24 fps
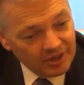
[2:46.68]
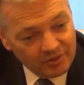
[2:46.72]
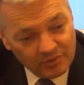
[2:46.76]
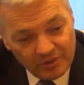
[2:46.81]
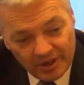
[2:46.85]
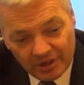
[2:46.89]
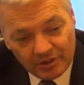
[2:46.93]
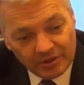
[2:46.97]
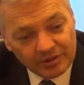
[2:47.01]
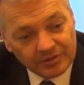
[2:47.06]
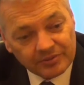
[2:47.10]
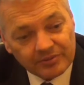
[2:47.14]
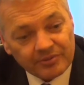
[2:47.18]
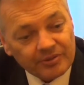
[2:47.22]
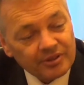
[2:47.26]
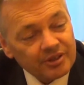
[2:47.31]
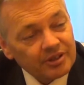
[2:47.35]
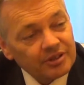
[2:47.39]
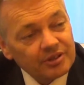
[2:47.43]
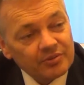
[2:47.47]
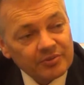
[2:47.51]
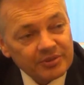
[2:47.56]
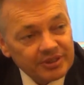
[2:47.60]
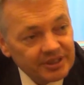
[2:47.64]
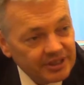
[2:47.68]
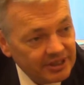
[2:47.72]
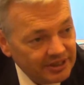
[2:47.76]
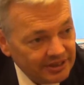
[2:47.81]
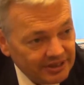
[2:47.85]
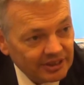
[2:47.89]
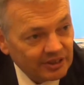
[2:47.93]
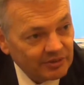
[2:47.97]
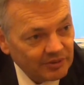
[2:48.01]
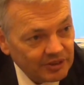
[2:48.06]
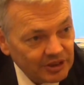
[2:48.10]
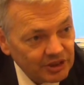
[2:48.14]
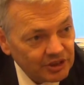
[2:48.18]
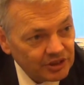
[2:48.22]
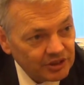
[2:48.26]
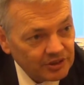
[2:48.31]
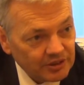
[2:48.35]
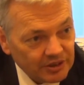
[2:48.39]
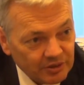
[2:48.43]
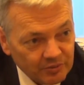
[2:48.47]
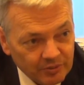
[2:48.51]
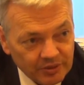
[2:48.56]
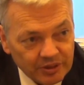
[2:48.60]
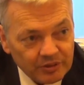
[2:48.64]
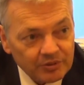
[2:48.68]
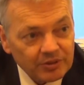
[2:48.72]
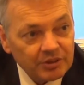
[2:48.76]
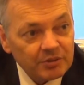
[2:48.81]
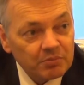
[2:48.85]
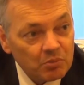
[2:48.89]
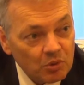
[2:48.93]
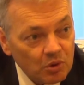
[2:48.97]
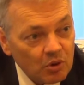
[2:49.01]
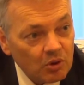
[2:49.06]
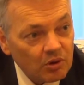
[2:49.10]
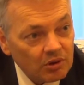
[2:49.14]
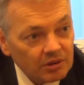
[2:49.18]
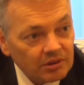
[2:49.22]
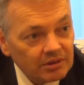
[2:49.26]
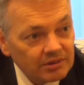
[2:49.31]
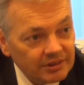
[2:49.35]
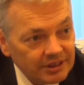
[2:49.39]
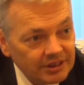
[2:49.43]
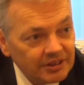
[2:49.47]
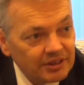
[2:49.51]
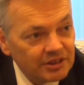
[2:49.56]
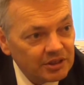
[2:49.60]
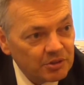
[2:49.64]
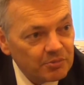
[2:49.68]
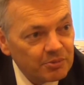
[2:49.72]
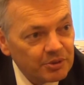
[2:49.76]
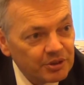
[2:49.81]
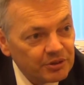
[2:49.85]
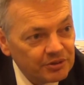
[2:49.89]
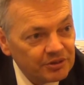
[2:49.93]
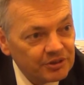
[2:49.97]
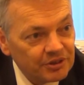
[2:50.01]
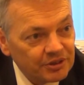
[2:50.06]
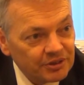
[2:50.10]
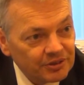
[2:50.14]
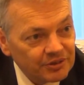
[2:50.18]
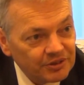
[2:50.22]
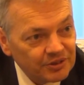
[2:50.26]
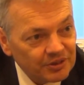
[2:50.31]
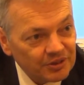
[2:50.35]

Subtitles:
we are going further with the integration, and we are doing more than the European Union.